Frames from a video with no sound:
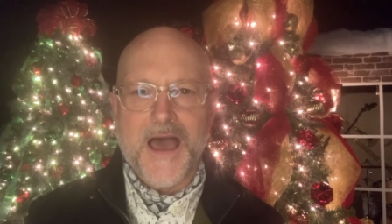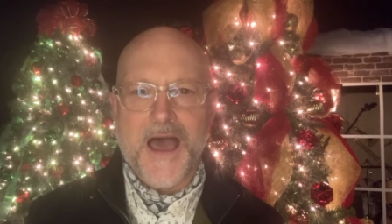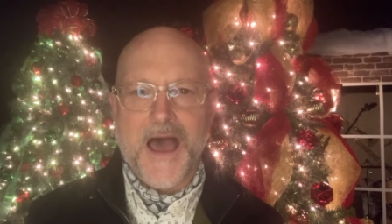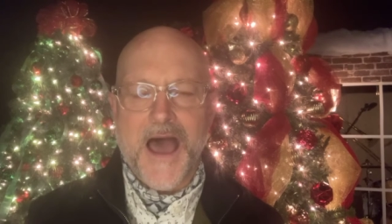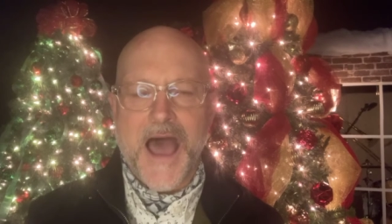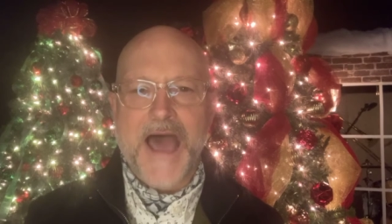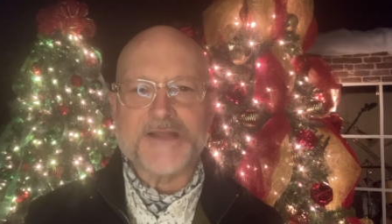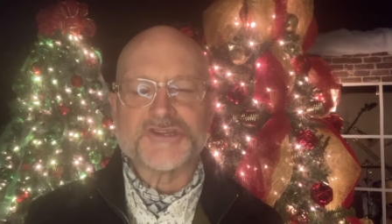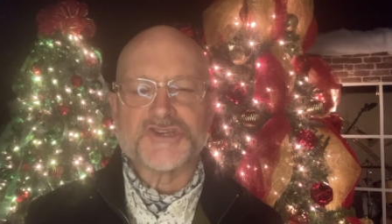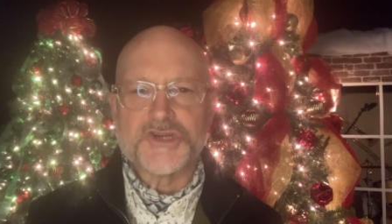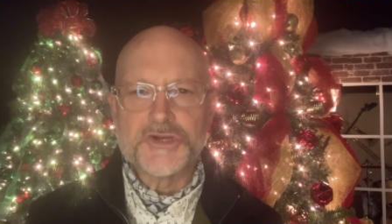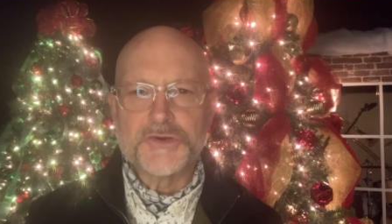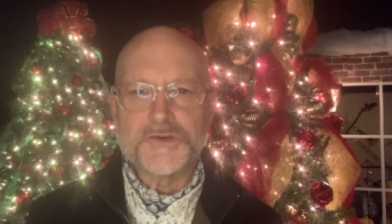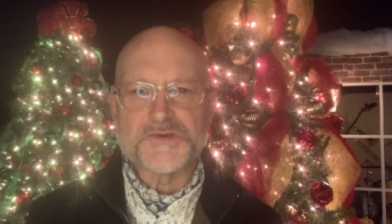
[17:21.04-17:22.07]
I
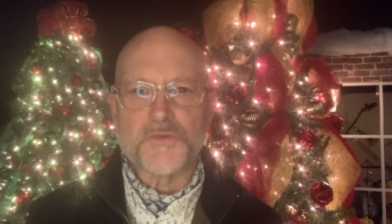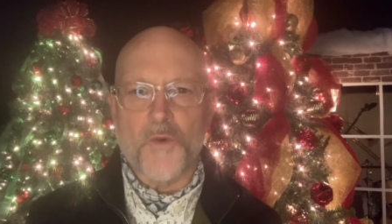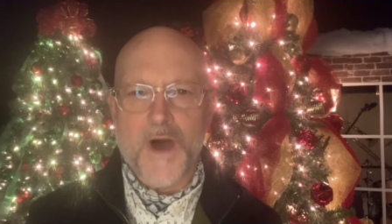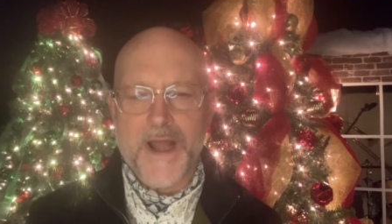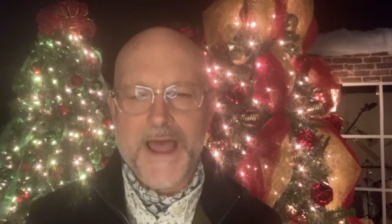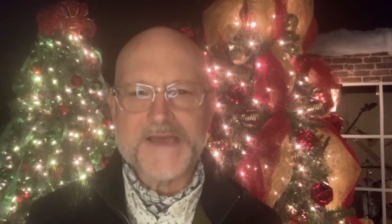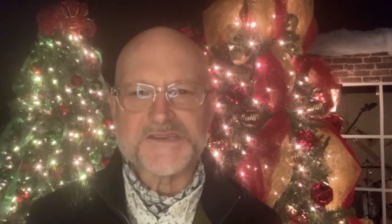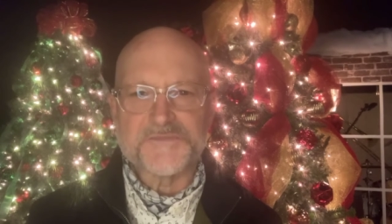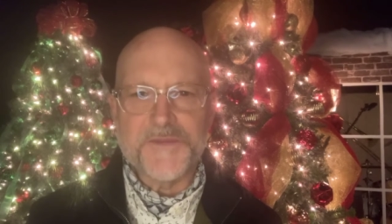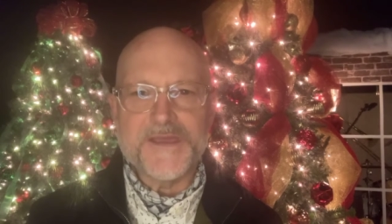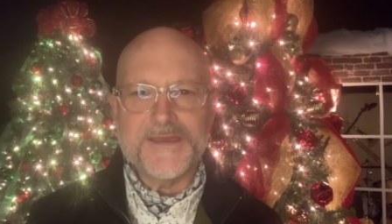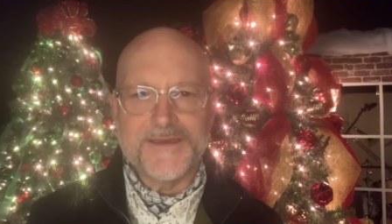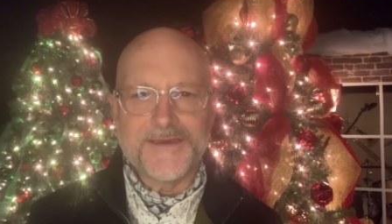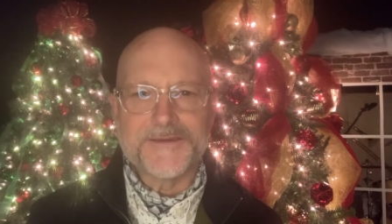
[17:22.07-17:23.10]
choose what I
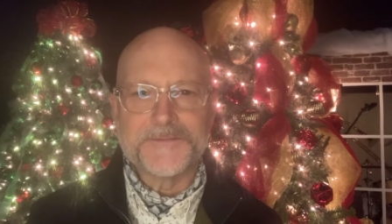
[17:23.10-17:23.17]
speak.